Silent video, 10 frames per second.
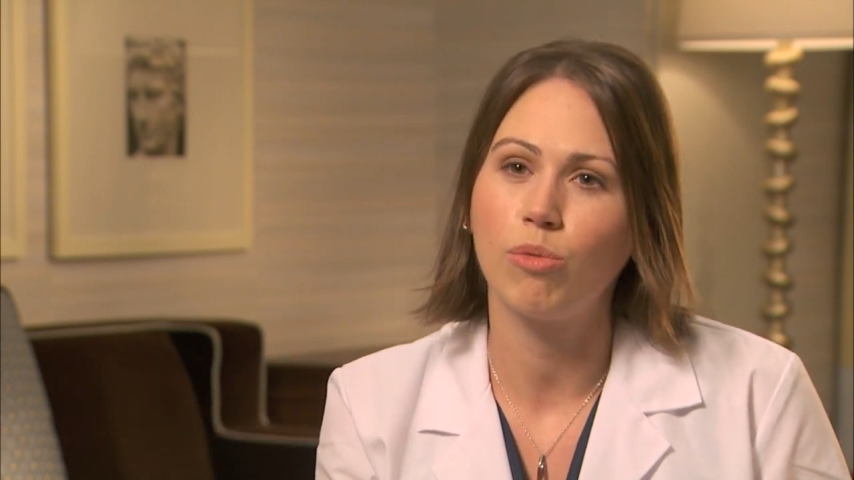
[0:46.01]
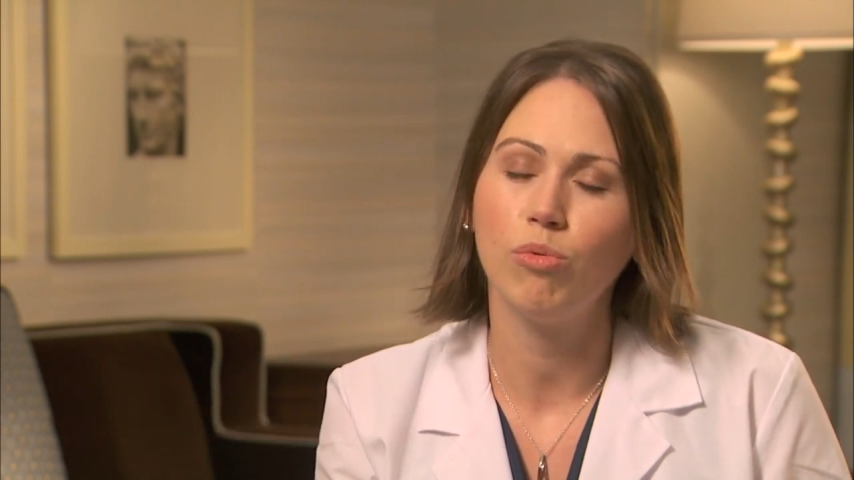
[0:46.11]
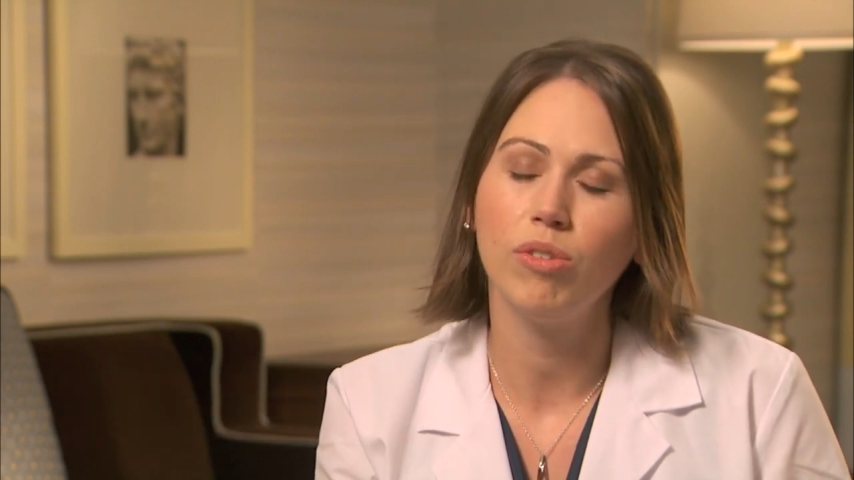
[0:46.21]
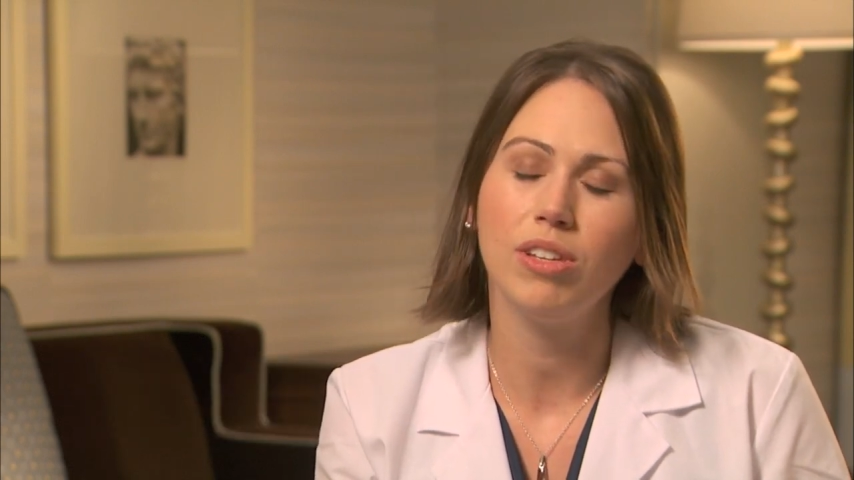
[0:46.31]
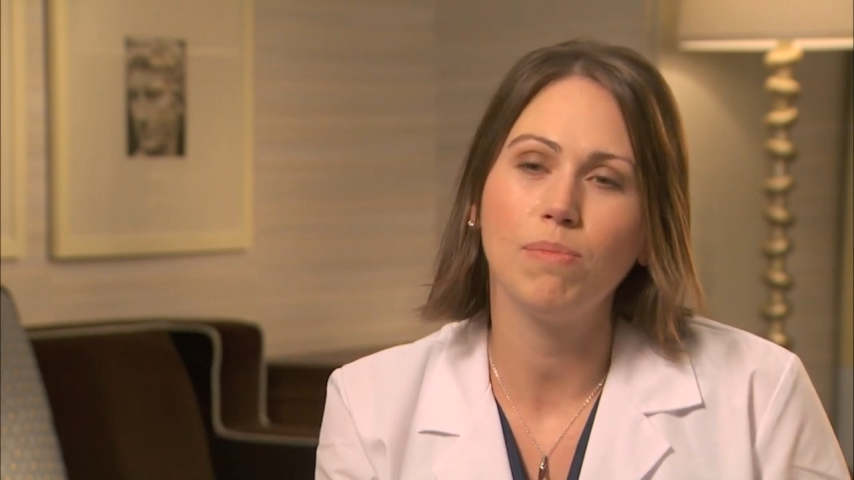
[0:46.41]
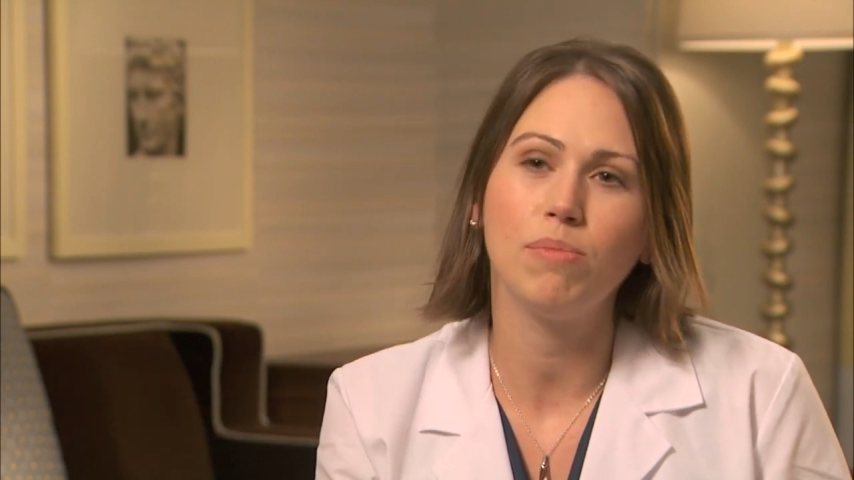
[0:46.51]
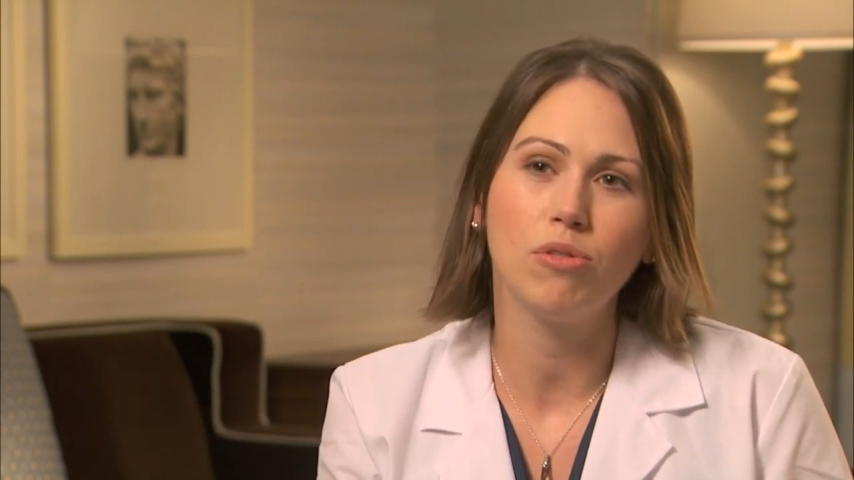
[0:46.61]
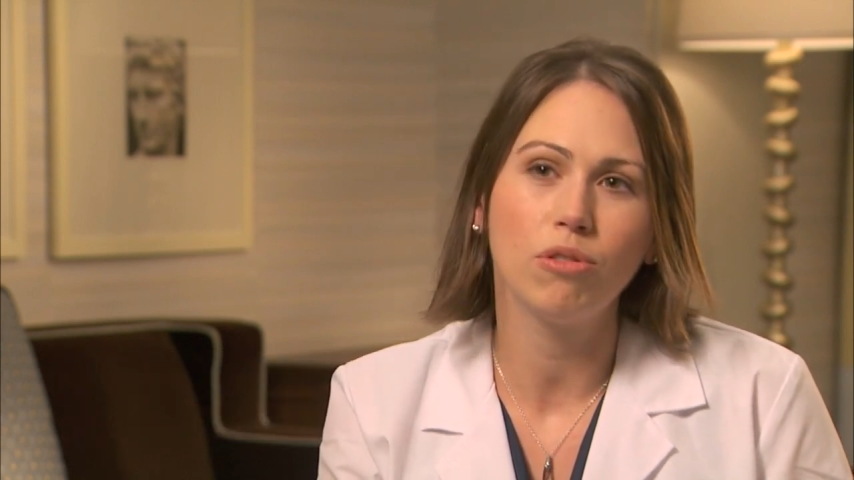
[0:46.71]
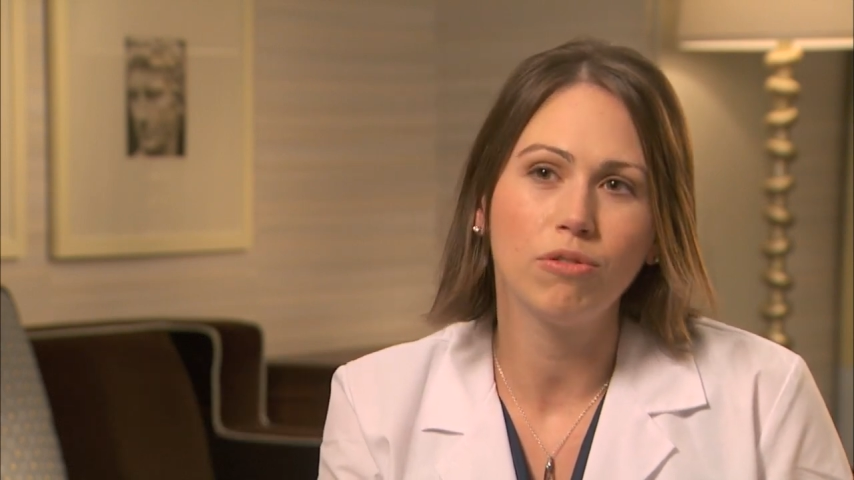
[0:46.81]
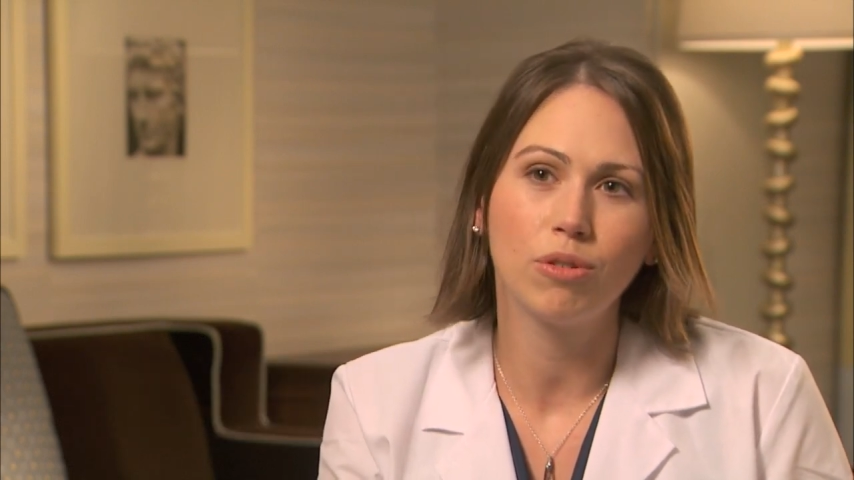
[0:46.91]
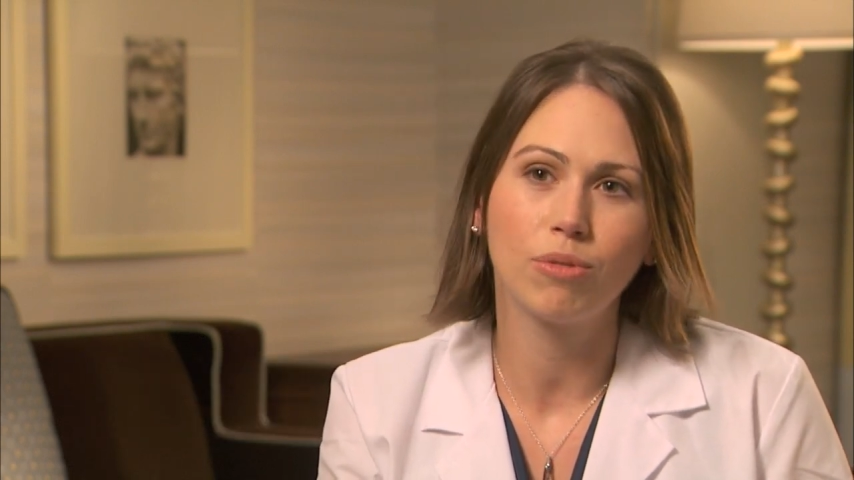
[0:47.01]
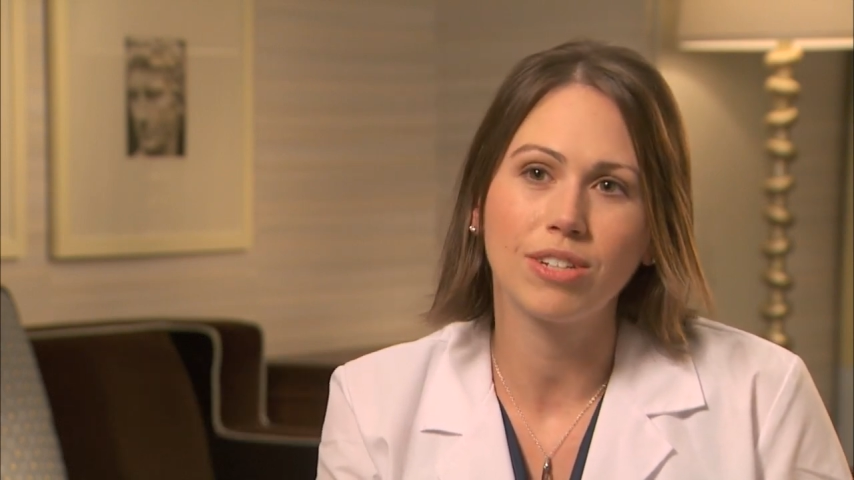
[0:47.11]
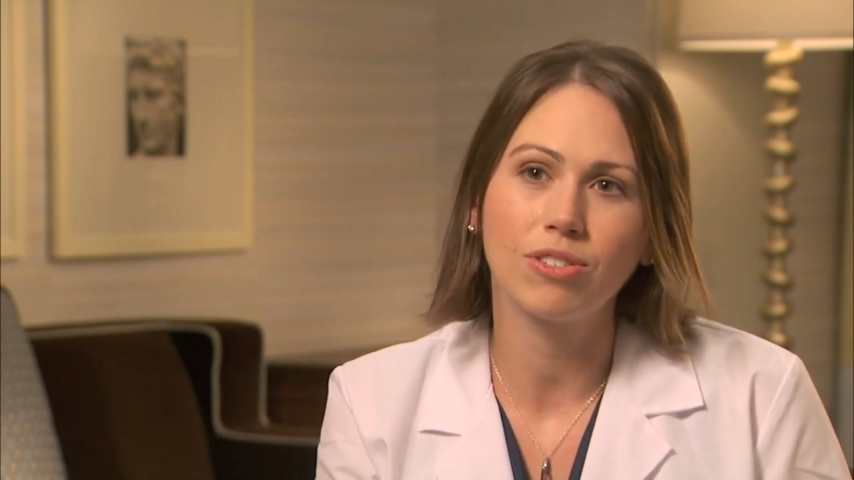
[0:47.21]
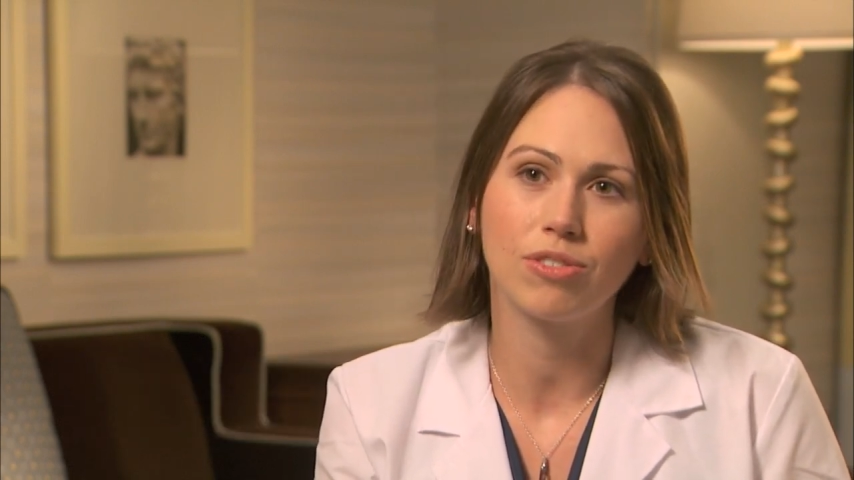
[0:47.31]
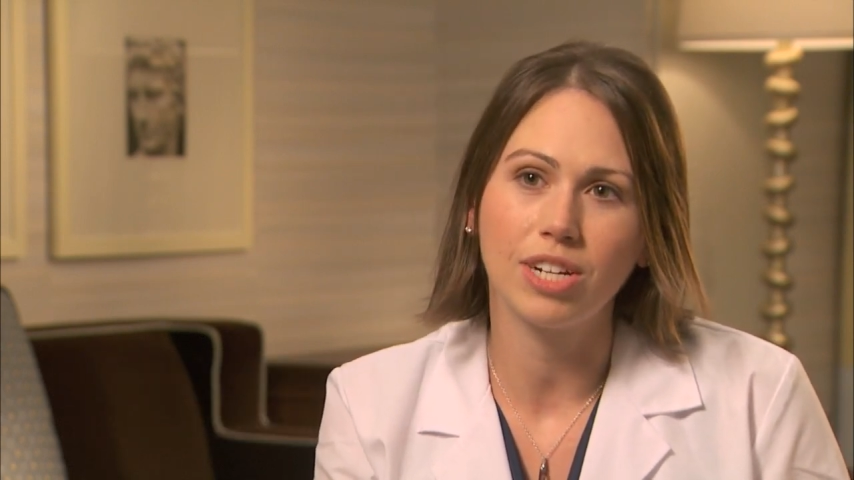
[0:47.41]
really beautiful
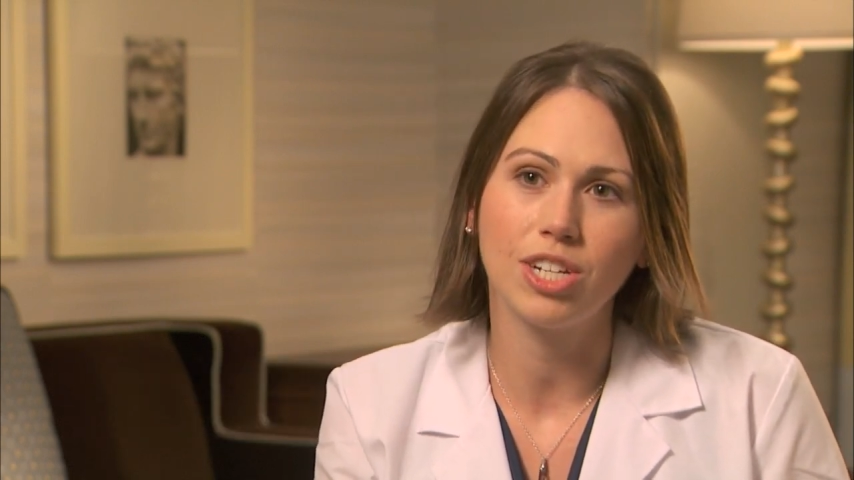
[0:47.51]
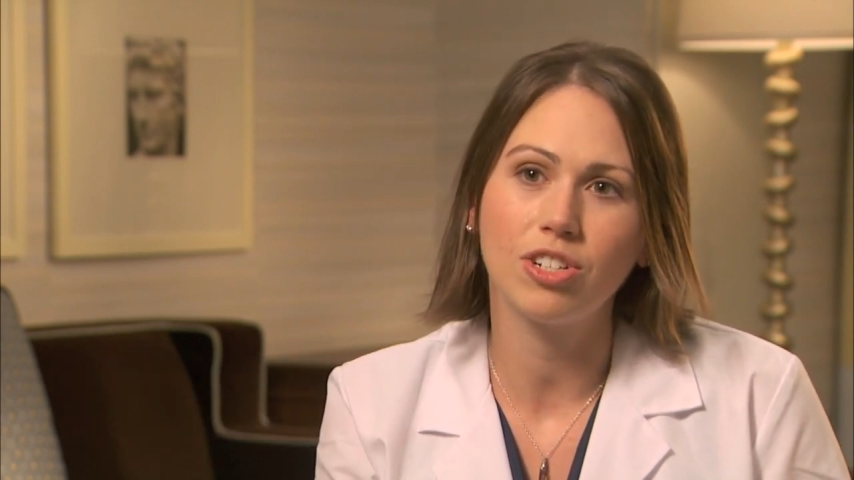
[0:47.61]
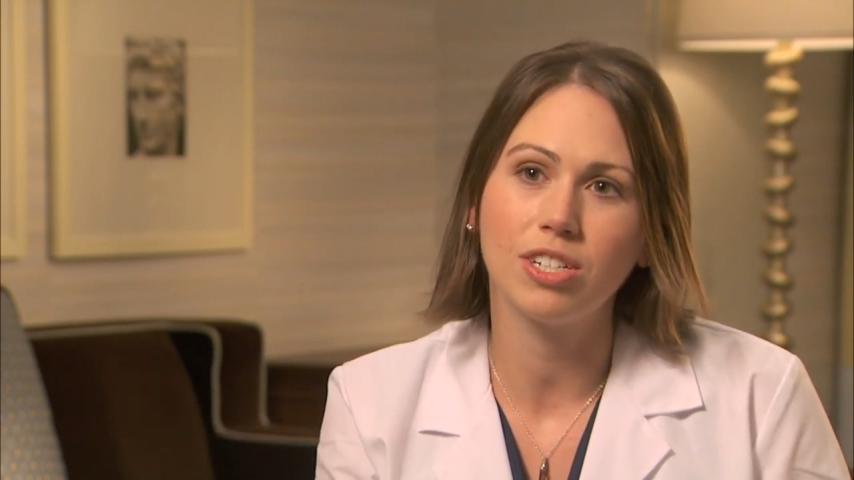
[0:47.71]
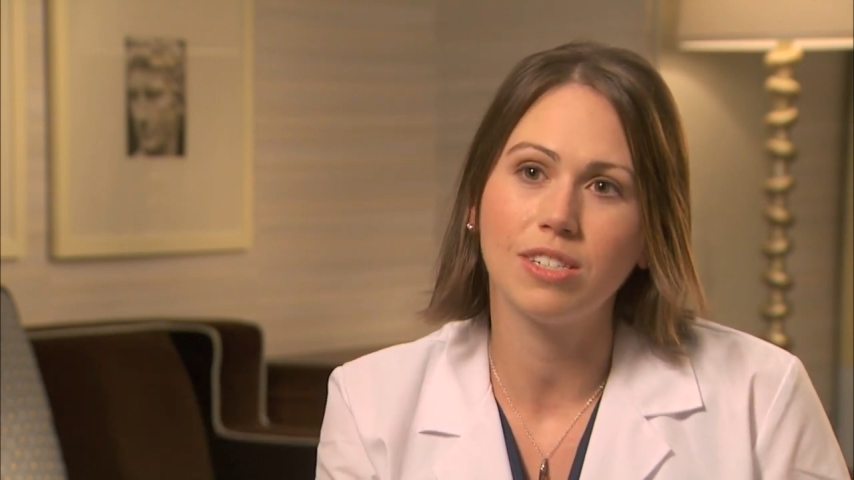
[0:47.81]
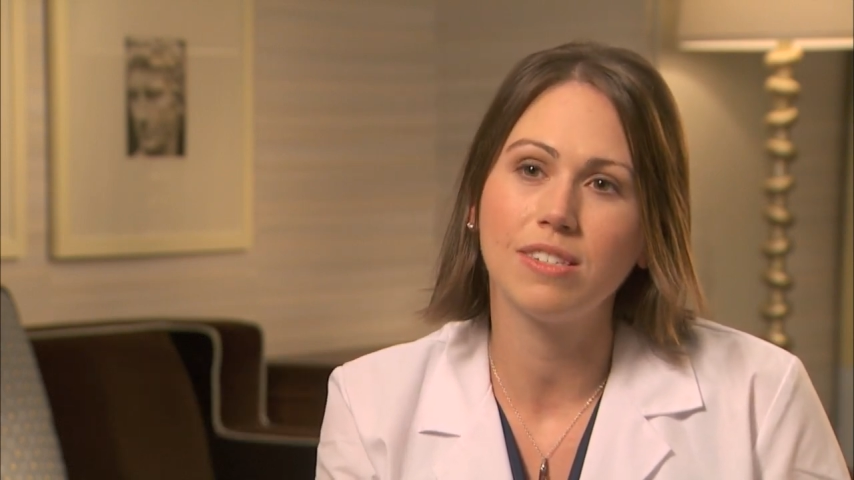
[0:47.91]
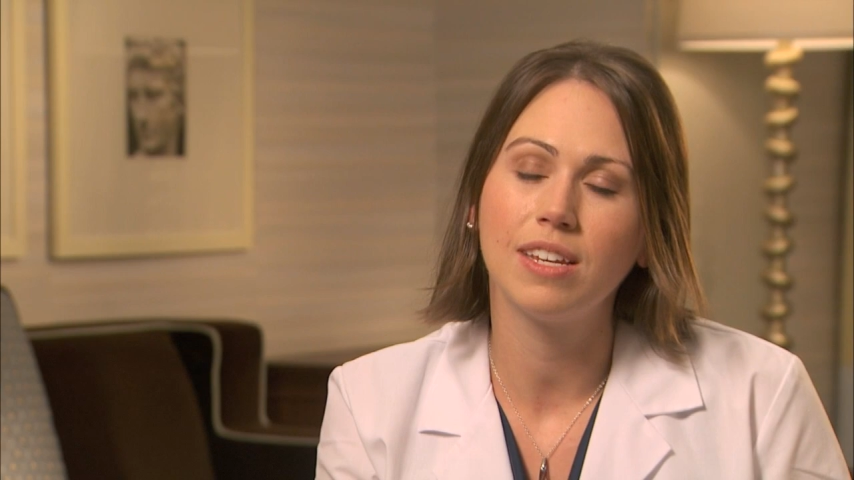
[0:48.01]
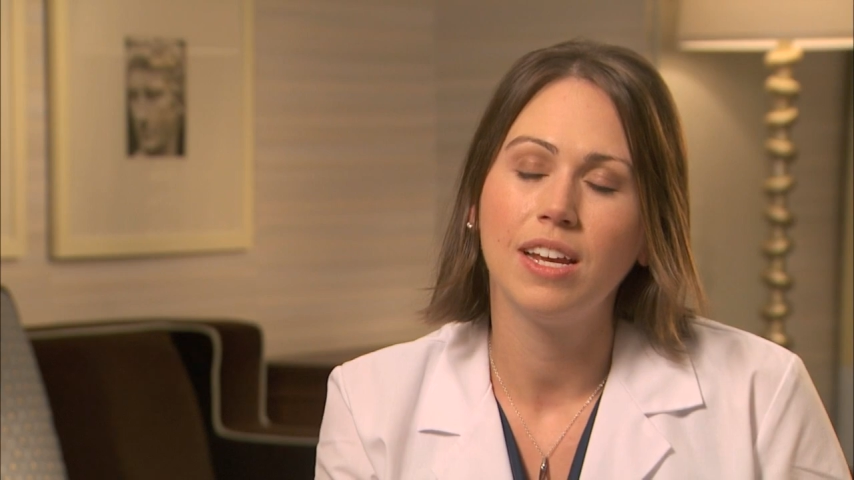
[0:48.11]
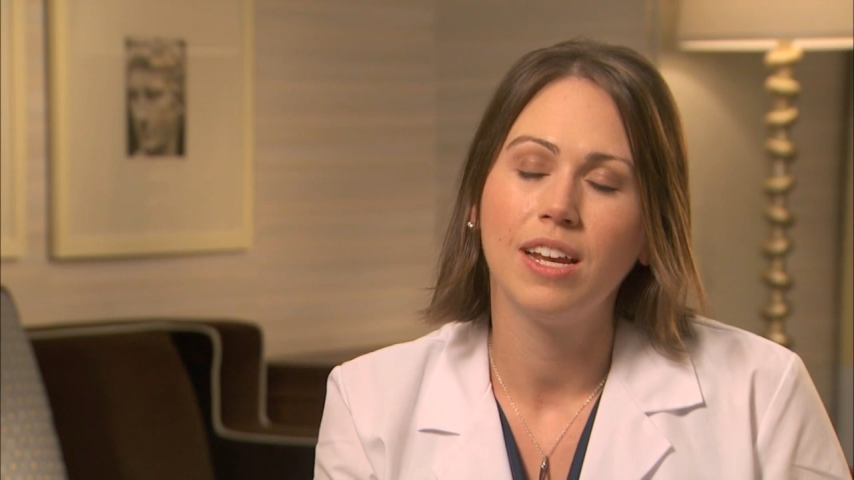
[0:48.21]
restorations